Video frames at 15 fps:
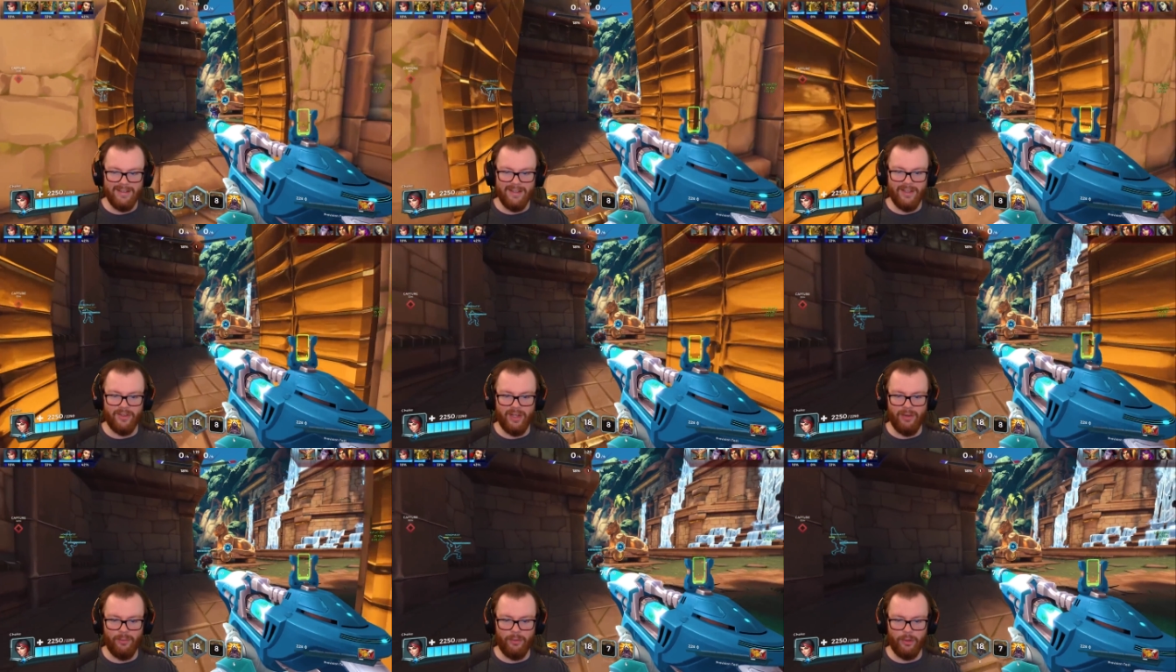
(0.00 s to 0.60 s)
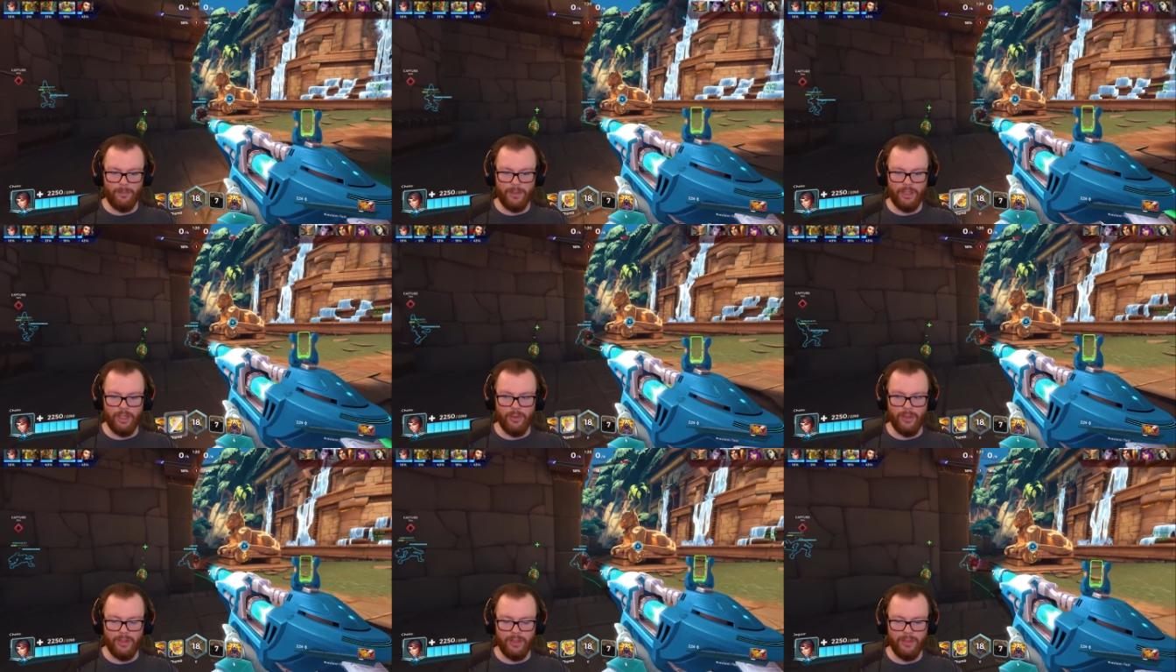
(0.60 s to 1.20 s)
Let's head in with our
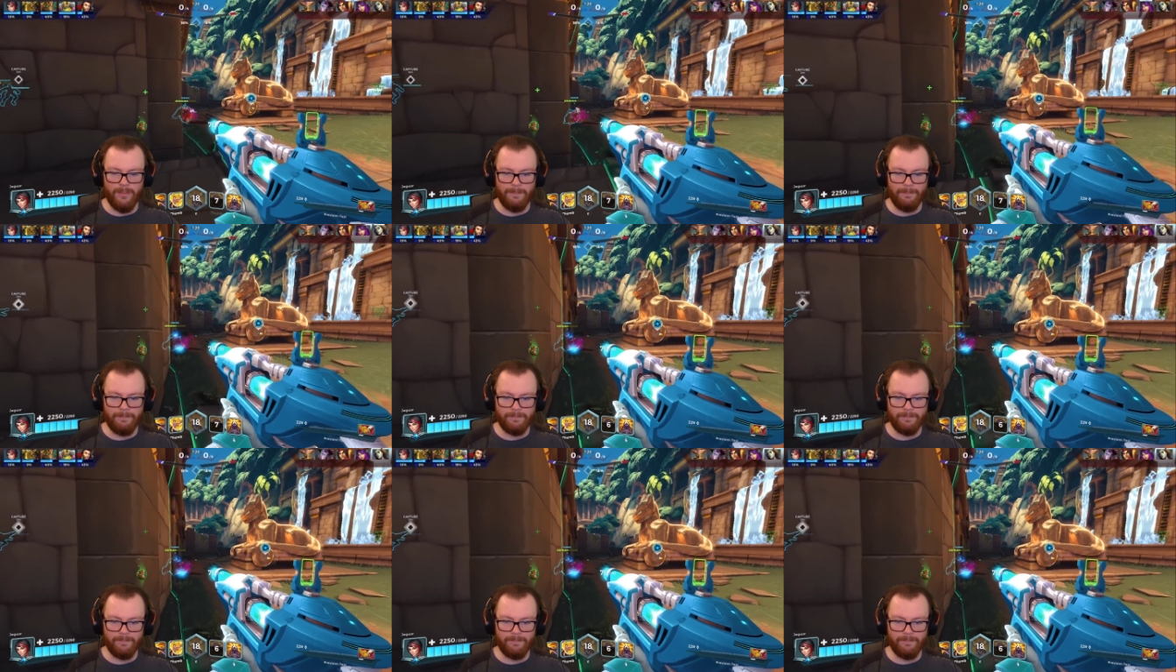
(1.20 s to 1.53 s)
Makoa, though.